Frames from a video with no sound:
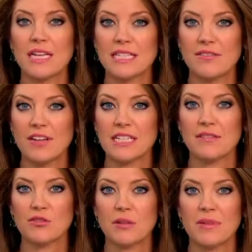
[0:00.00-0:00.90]
less
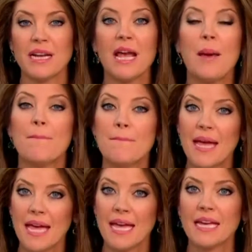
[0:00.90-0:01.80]
invasive treatment
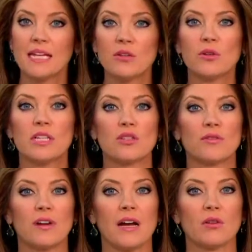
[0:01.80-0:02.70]
may increase
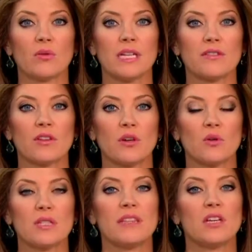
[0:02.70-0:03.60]
survival rates for
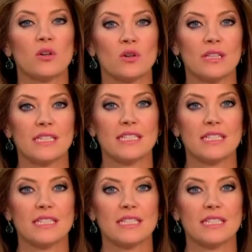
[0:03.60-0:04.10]
those in the early